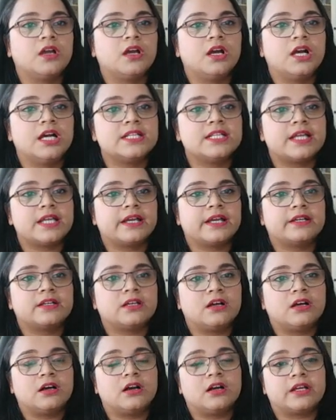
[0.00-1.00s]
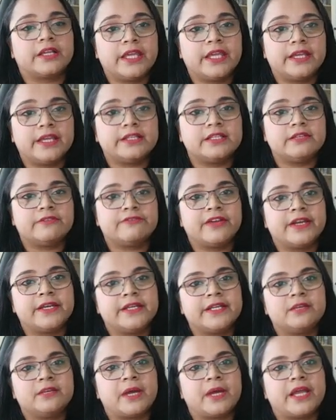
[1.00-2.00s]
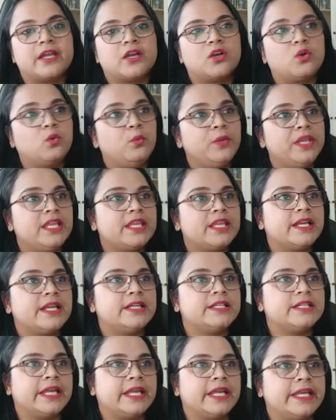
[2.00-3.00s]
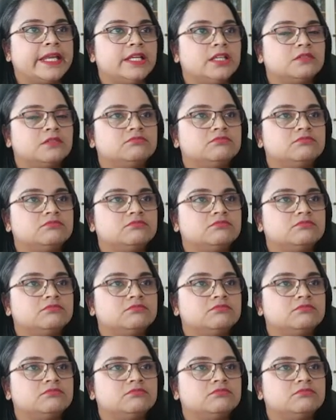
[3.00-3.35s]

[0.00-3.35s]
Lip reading: a king defended by a queen and a knight.